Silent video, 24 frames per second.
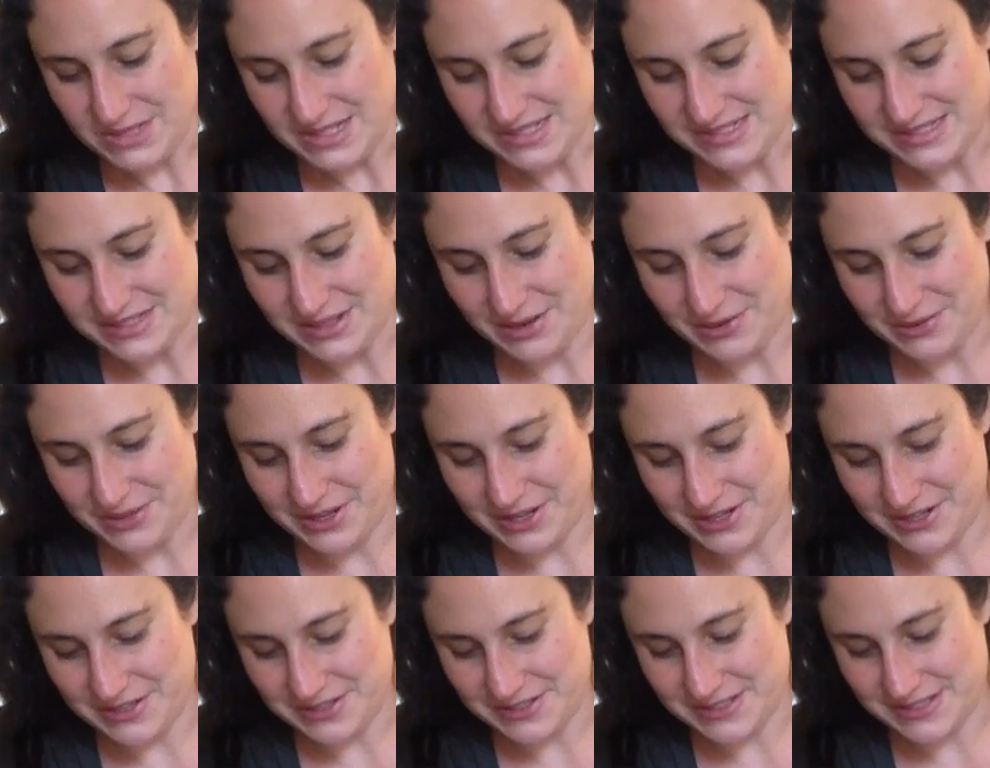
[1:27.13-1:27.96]
So
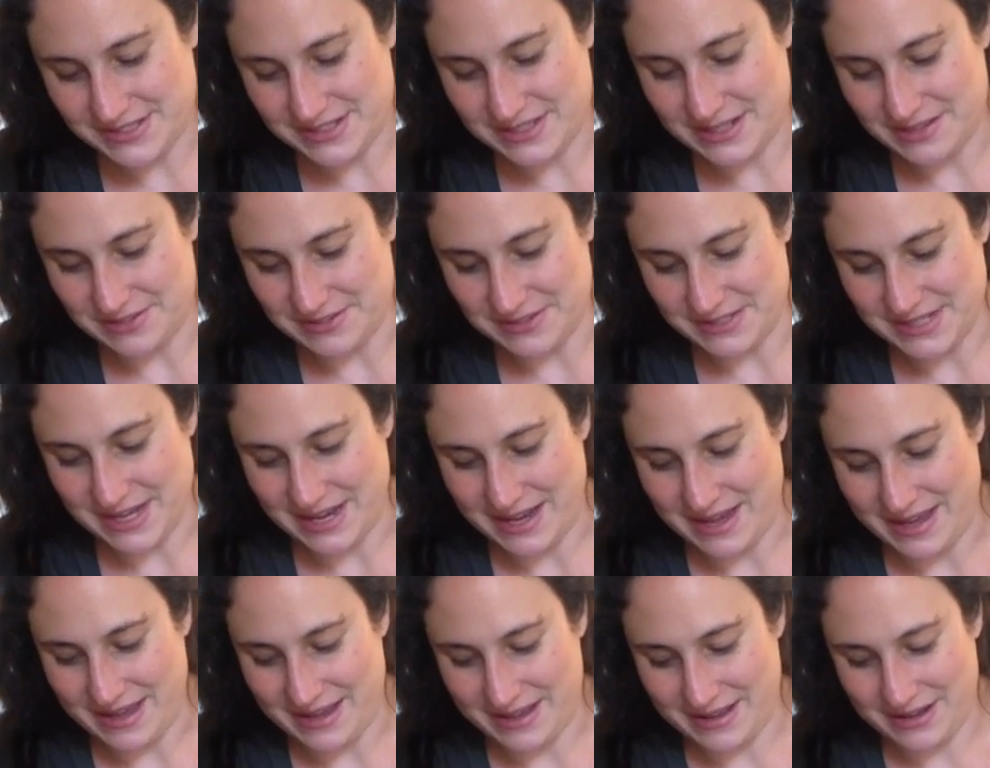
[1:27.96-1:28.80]
there's like
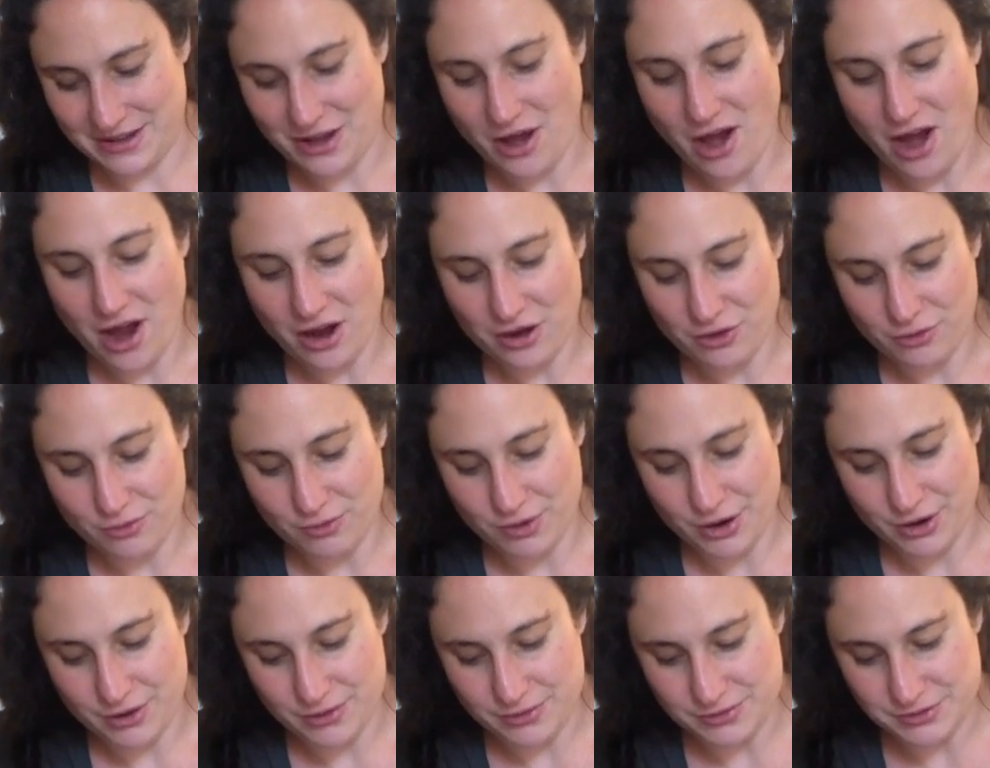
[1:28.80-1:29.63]
a
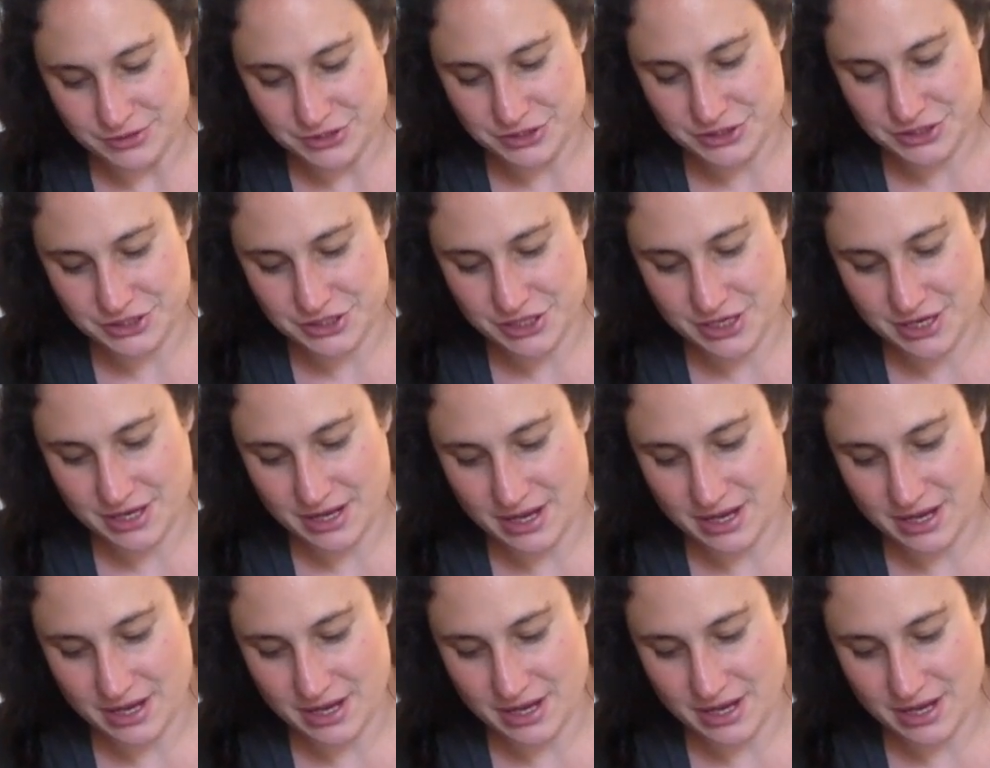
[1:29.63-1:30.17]
cockroach,